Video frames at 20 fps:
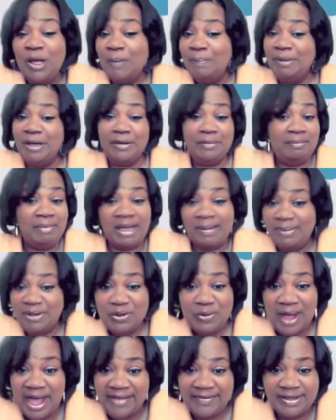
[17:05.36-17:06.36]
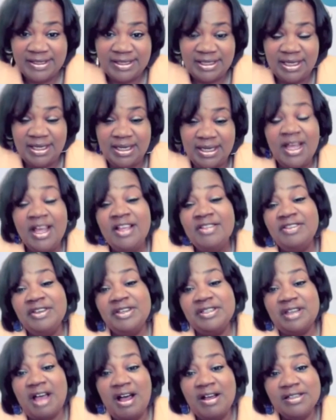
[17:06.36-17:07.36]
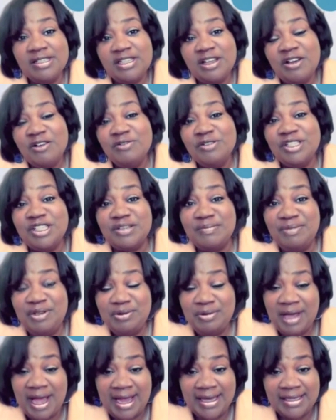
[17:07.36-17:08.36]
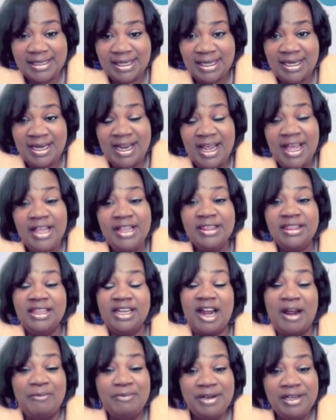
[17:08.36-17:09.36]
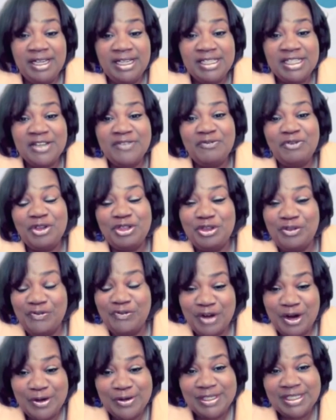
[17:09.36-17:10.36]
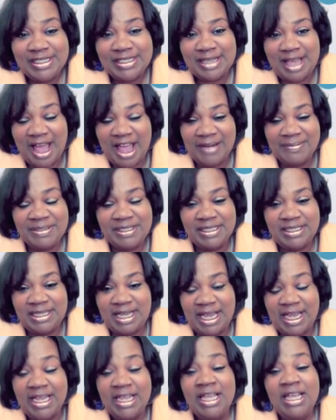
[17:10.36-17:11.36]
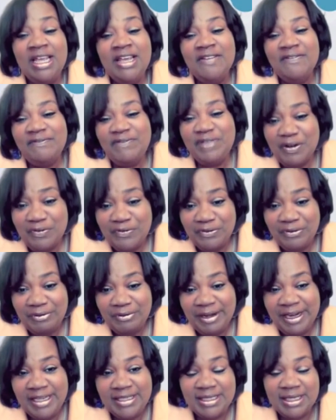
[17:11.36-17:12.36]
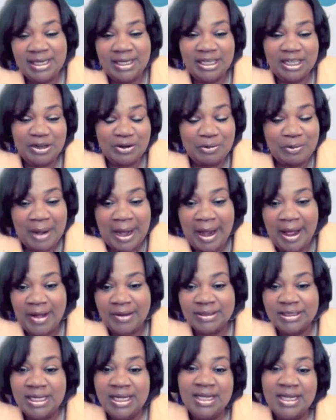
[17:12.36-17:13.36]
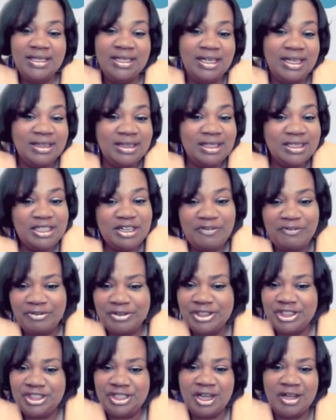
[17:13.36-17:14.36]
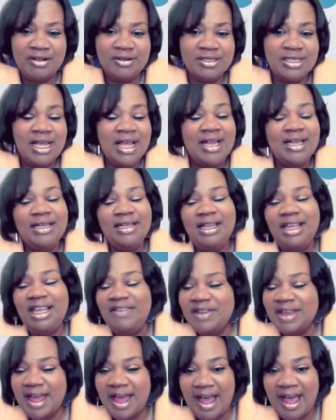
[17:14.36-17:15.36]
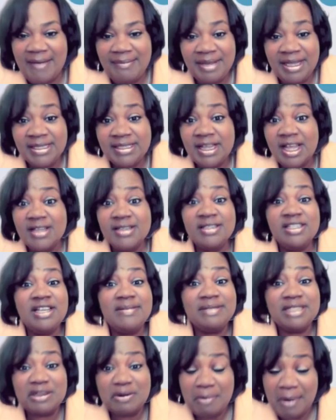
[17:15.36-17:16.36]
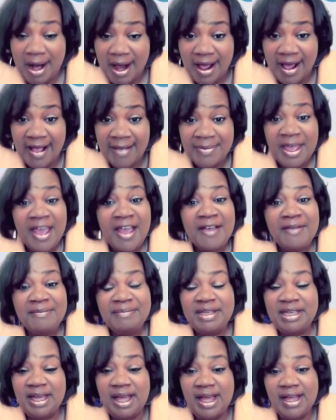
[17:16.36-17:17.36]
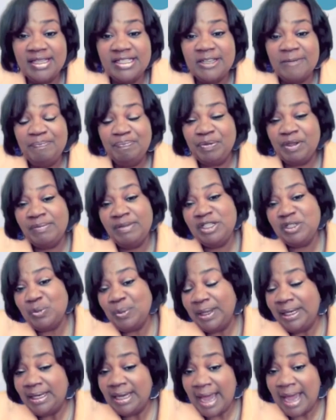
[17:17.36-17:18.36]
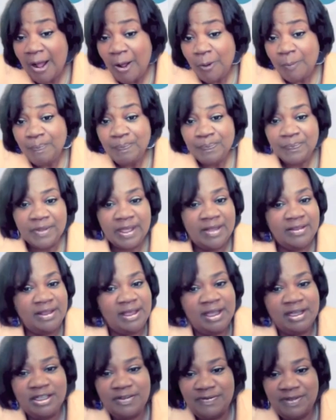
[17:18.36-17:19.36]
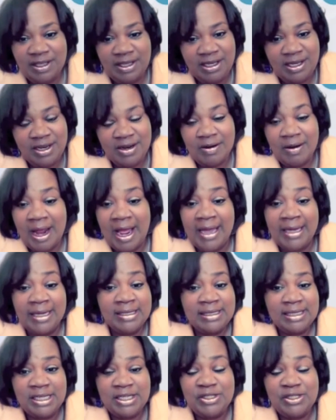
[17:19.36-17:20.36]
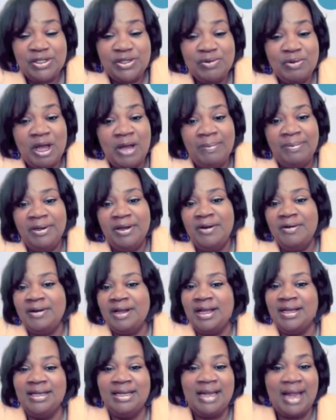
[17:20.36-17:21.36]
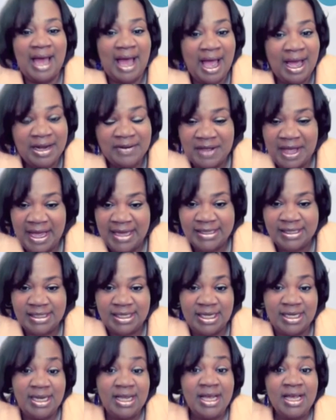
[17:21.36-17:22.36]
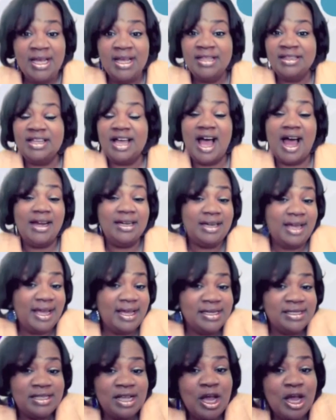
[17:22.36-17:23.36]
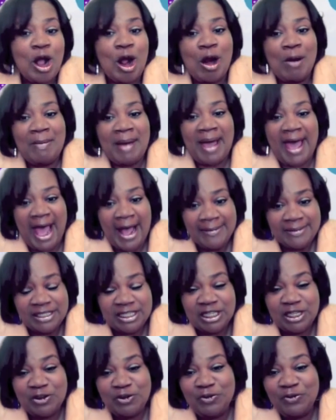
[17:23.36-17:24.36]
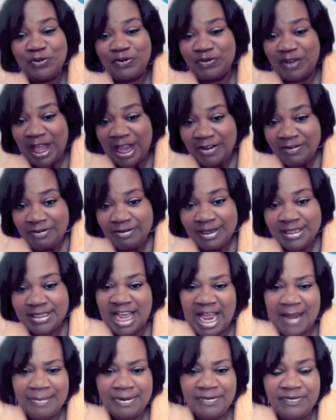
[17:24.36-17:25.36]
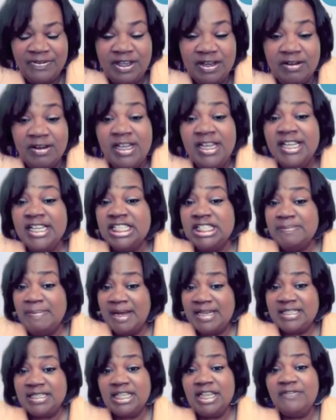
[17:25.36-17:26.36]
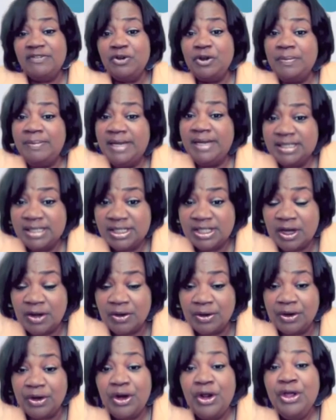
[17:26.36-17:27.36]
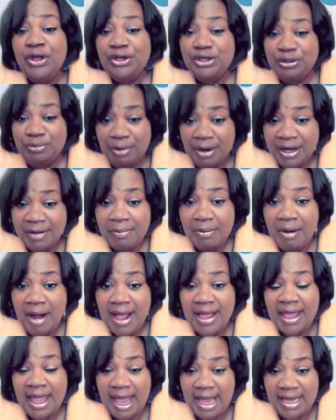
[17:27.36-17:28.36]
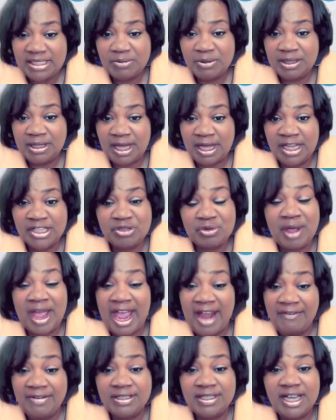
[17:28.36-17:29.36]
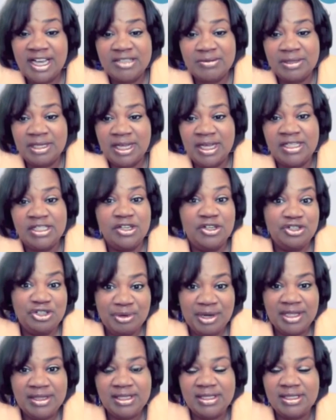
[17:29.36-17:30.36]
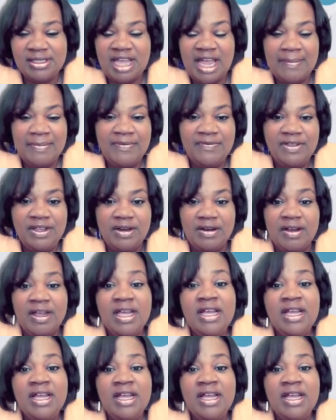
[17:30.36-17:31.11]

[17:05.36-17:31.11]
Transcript: but maybe you haven't seen it. There's also some new content that I'm releasing for the first time today. Feel free to click around, look at the different shows, leave comments, subscribe, because between now and the end of the year, I intend to upload a lot of content. The holidays are my absolute favorite time of year, especially if you're a business owner. You want to broadcast with us or advertise with us during this time of year,